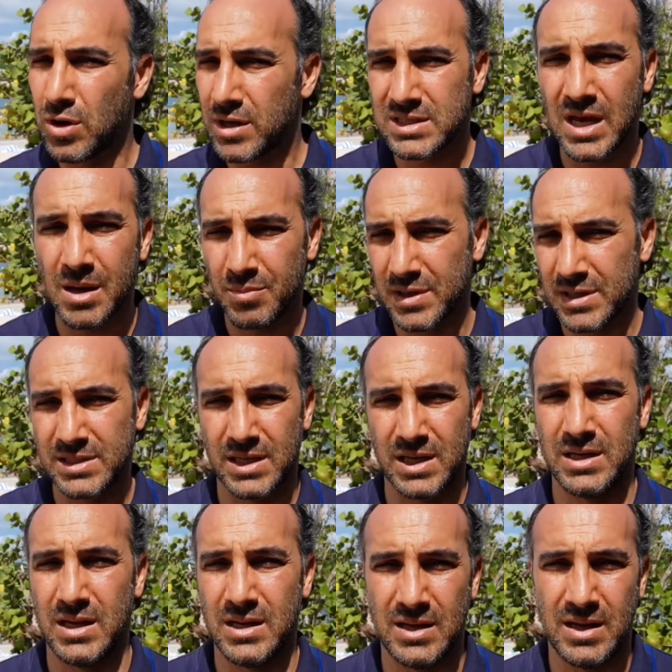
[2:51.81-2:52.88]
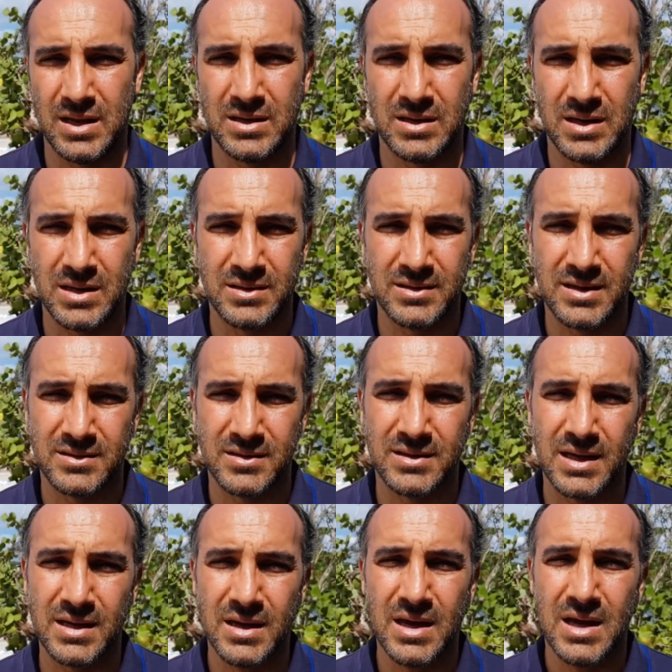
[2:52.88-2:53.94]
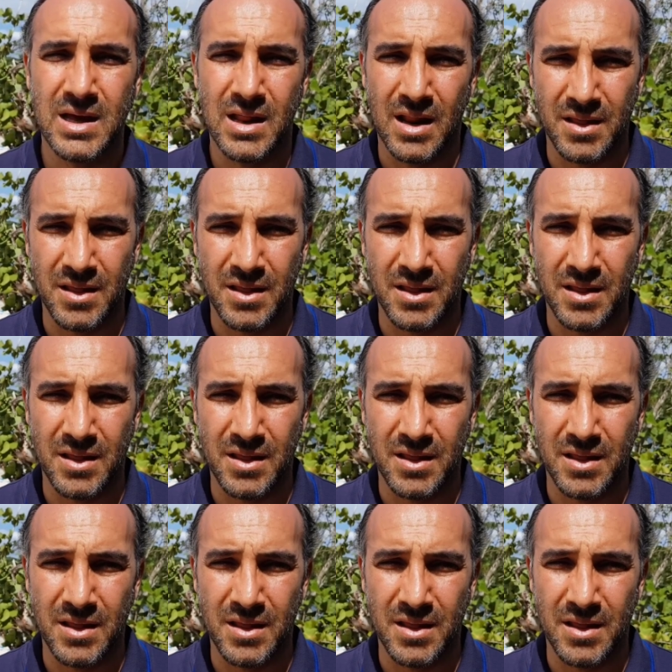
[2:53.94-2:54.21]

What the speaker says: small examples in day-to-day